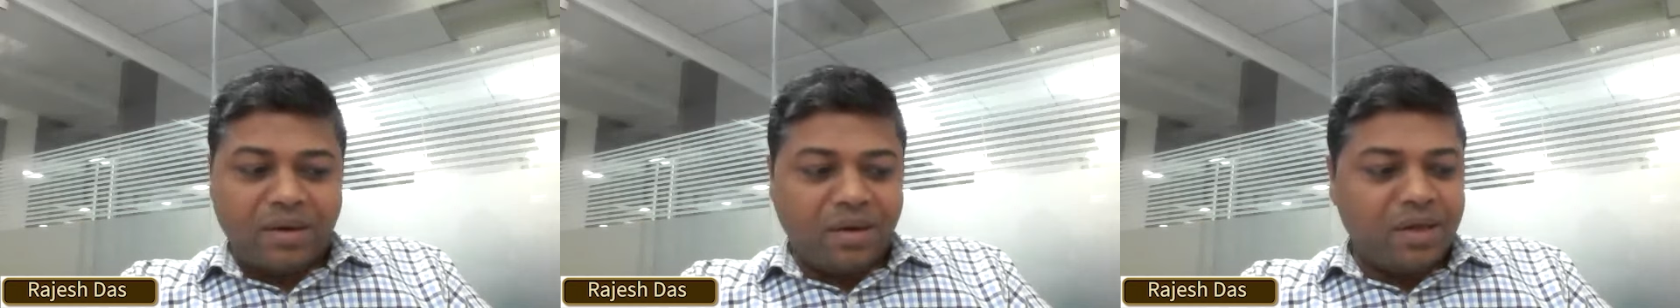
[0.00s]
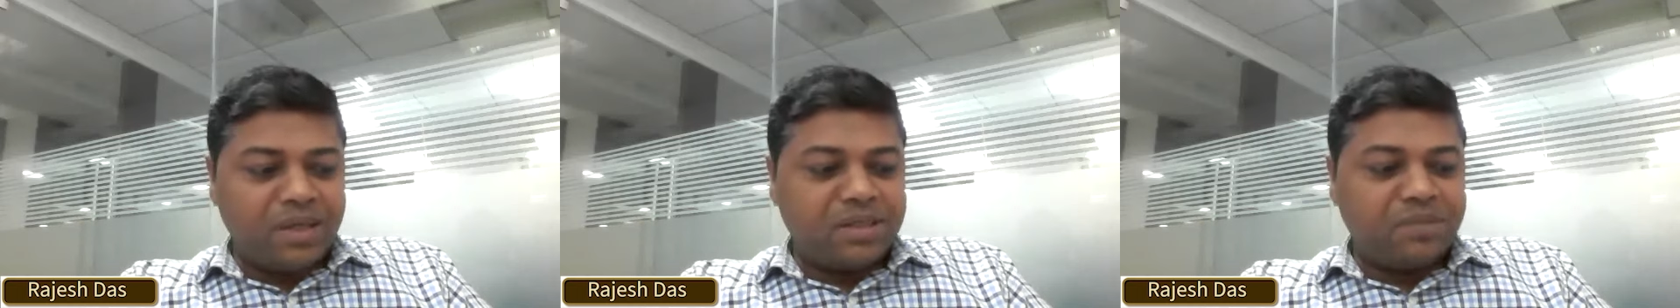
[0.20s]

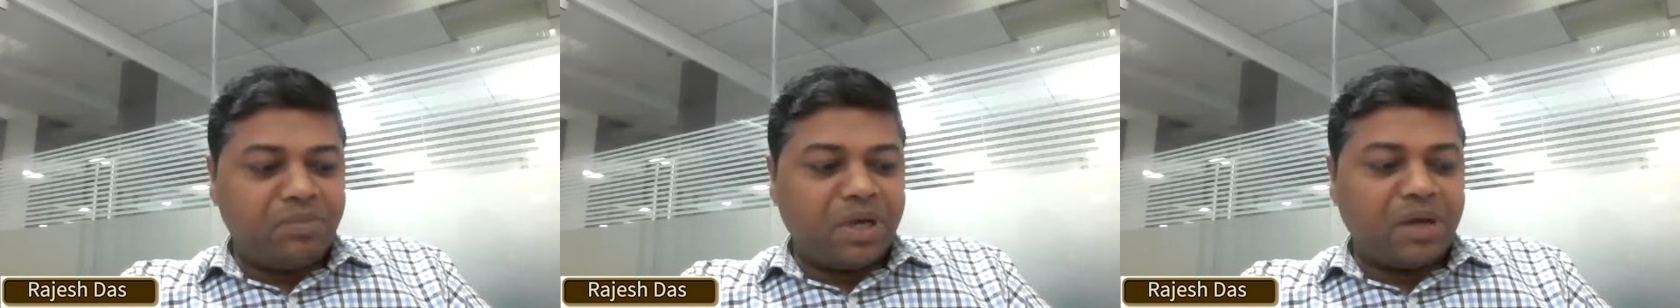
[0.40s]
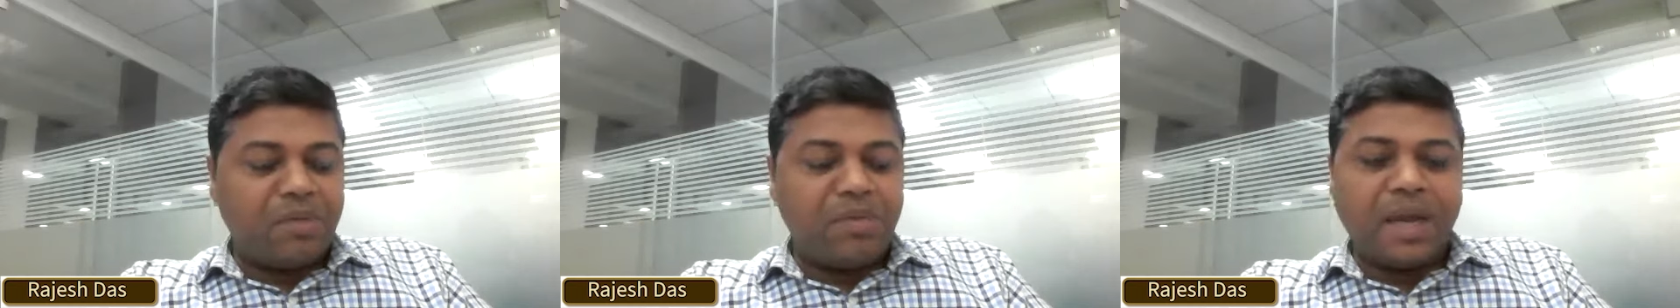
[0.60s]
he is
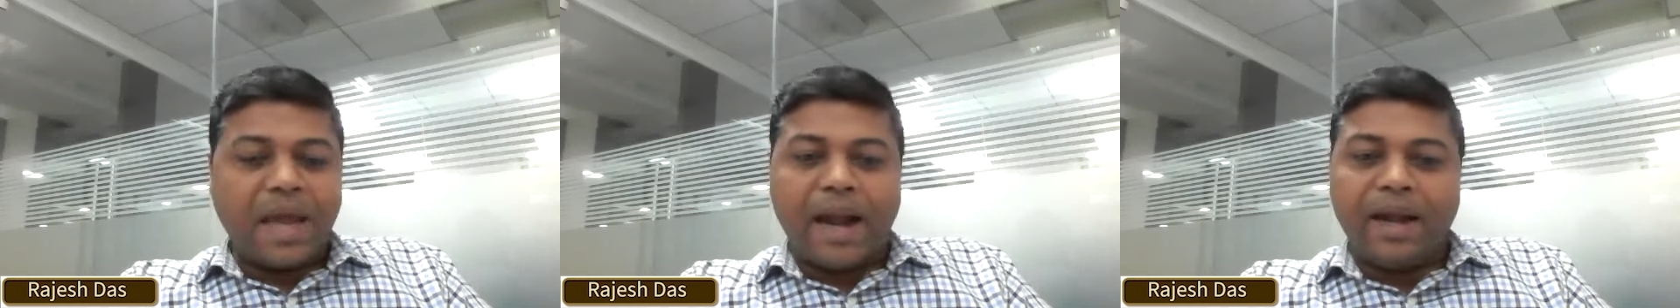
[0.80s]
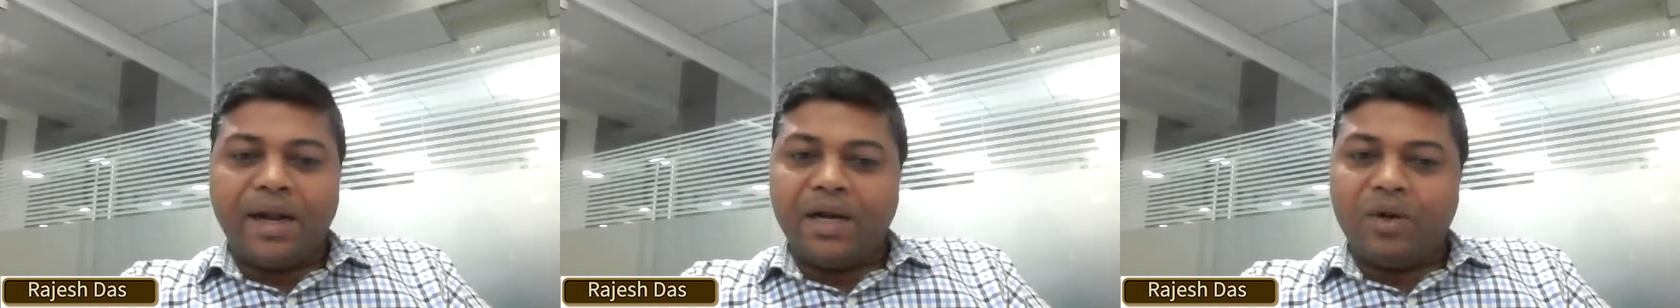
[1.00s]
becoming
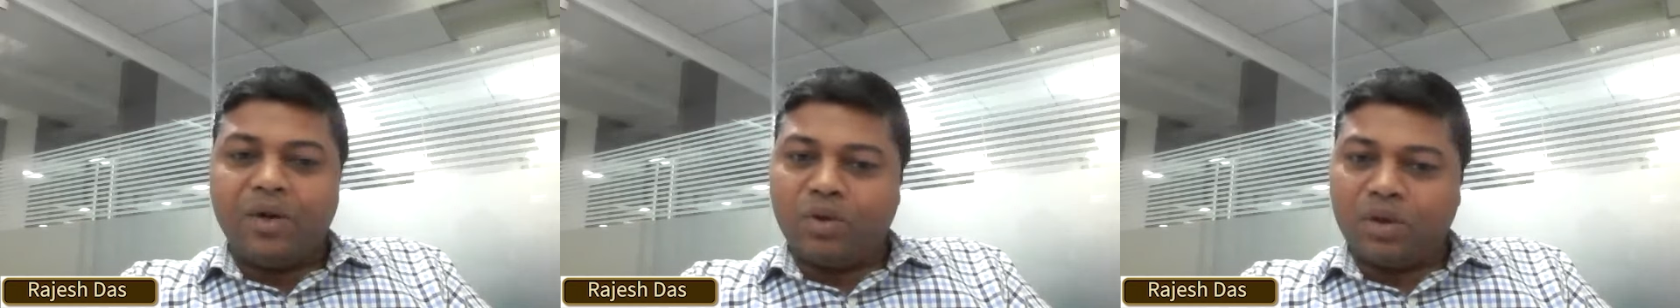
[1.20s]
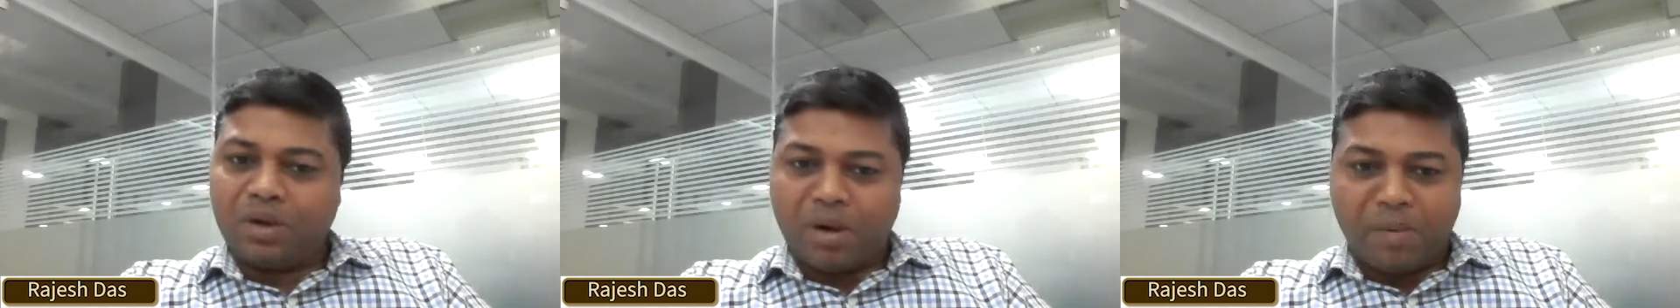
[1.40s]
anti
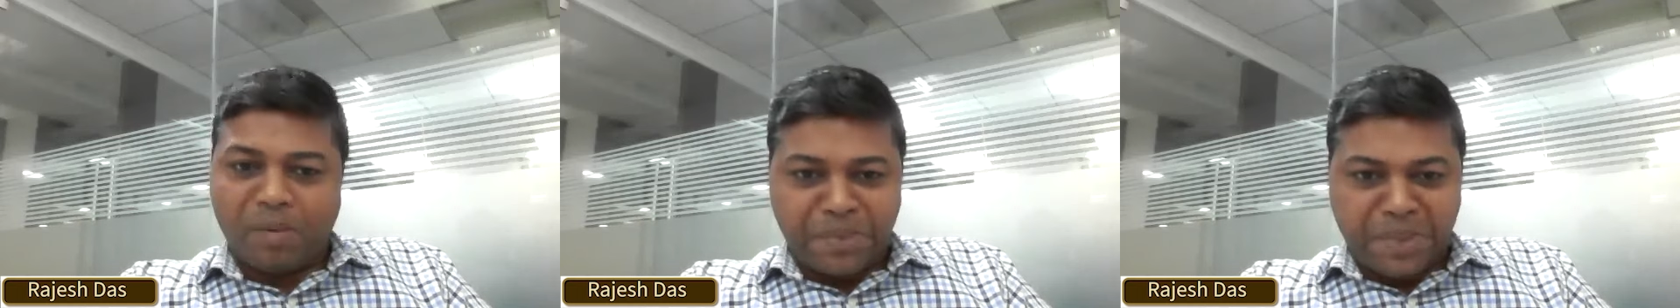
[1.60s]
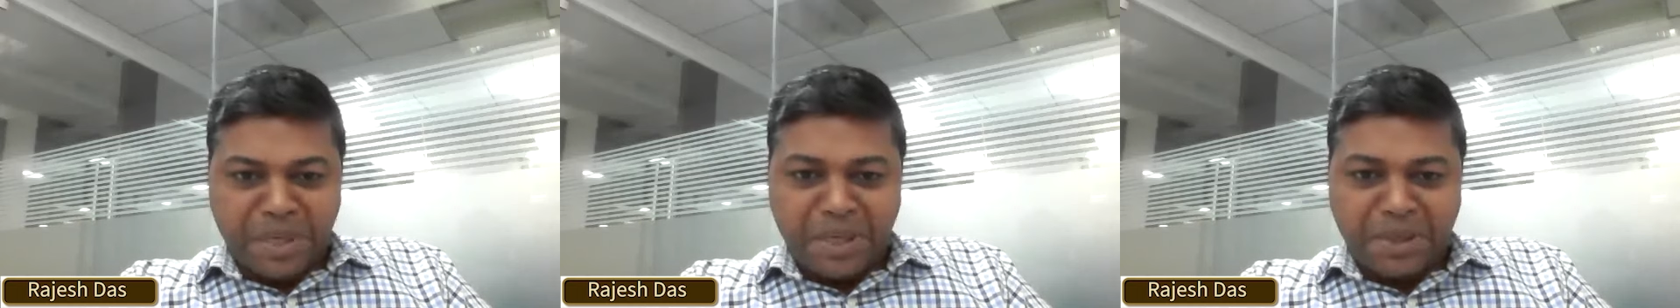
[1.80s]
to the
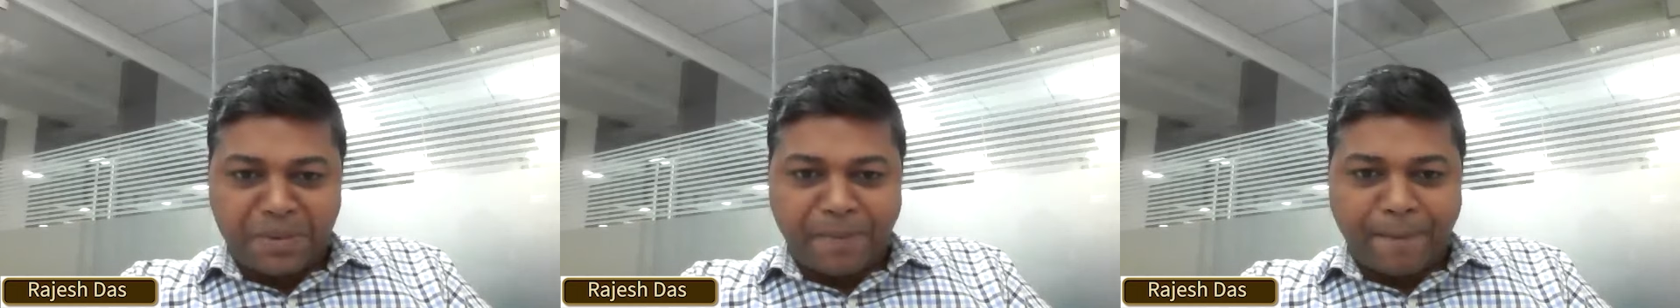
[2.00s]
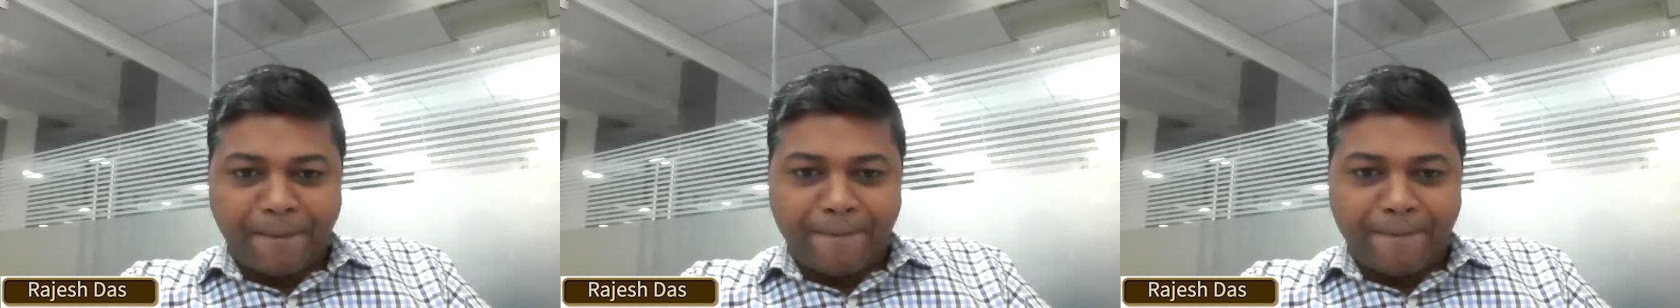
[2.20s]
company.